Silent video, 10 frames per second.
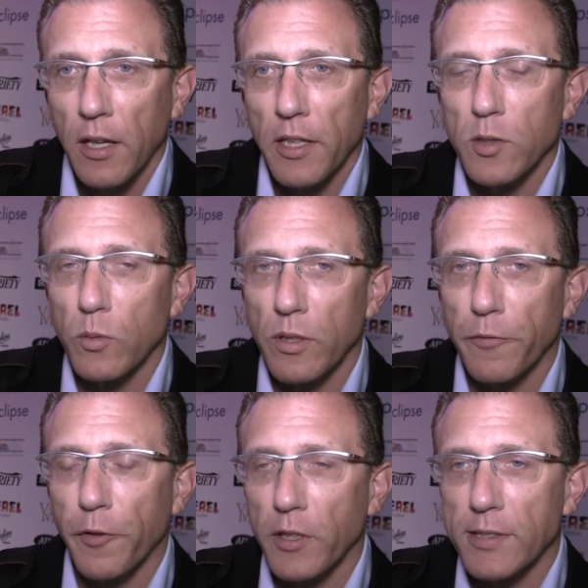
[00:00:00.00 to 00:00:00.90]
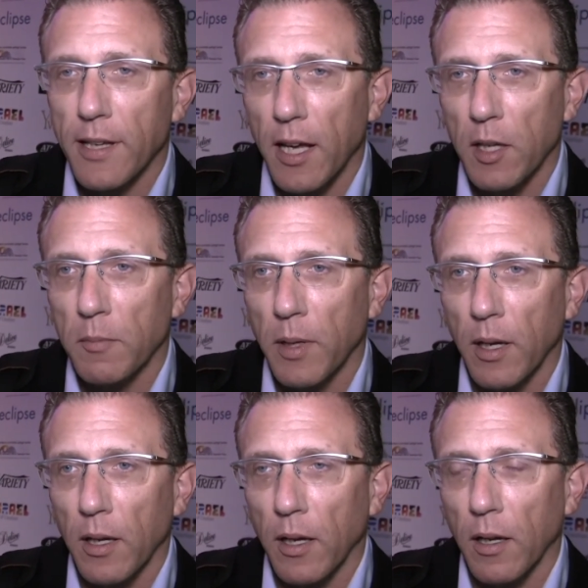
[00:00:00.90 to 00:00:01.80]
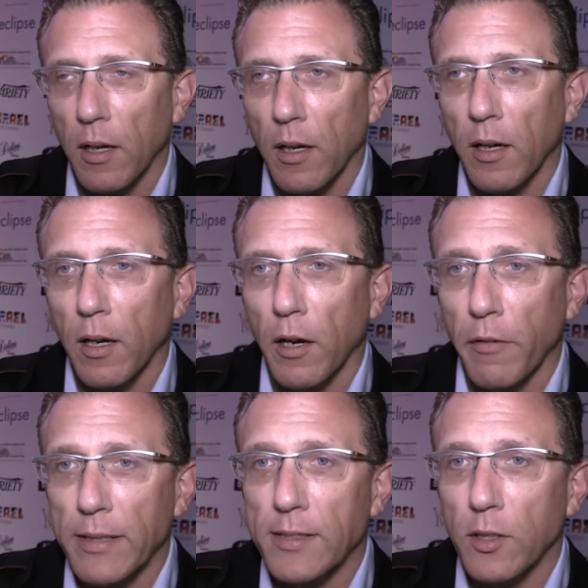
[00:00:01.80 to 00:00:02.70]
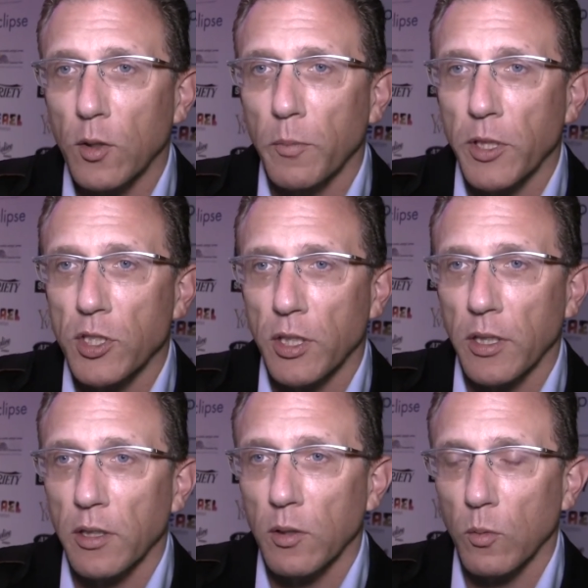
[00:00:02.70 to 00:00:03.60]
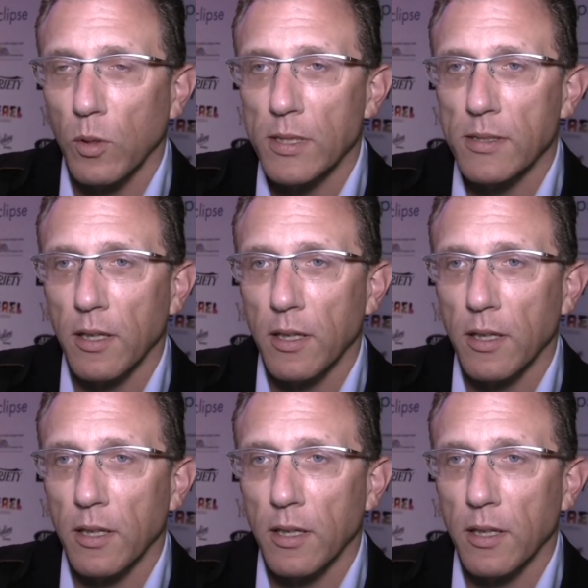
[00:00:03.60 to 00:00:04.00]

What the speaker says: This was the first time a rescue mission was